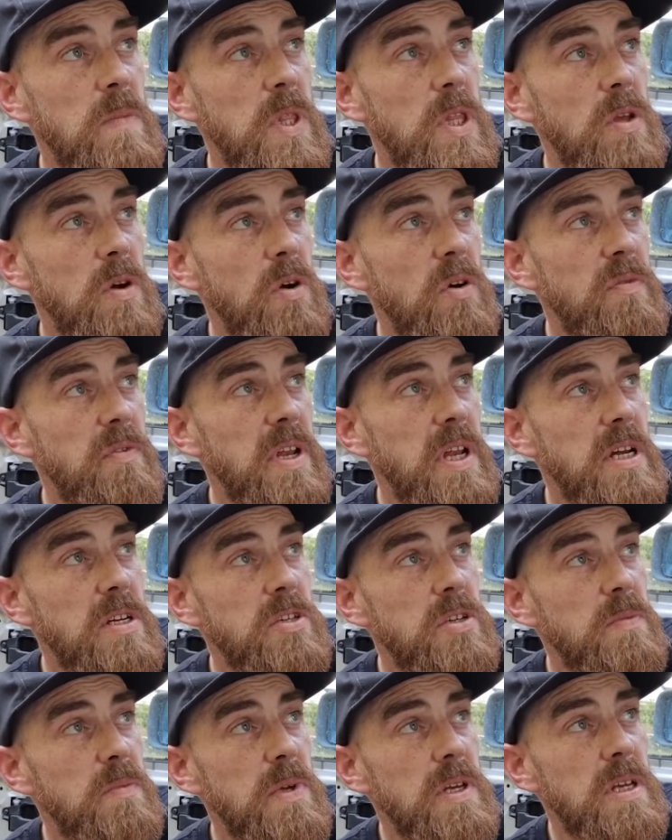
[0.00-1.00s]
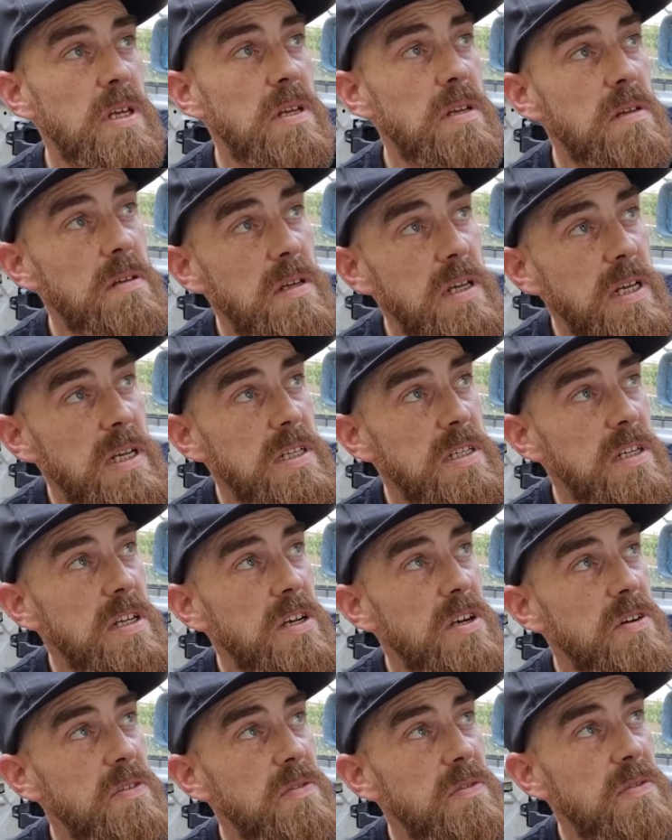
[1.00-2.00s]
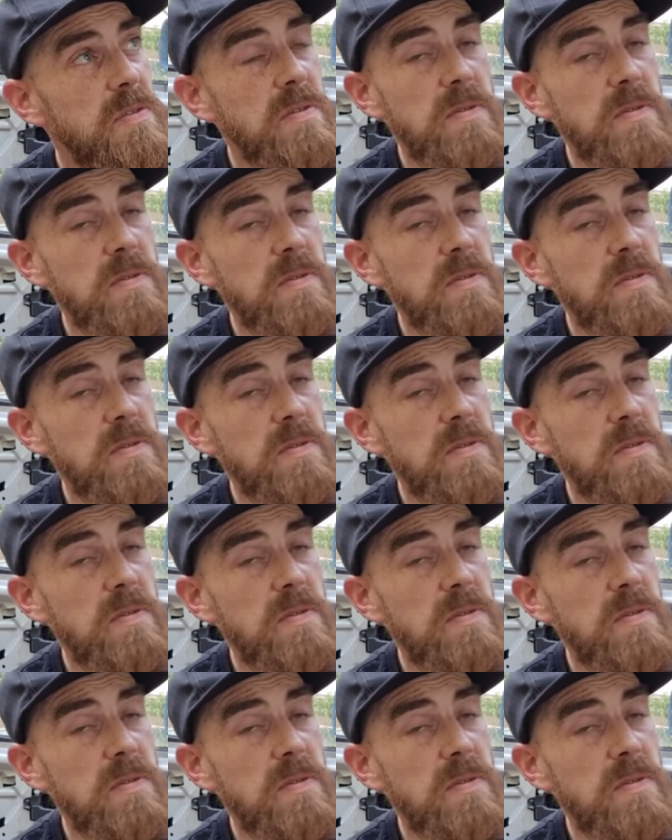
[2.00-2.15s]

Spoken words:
Hopefully that should be easy enough.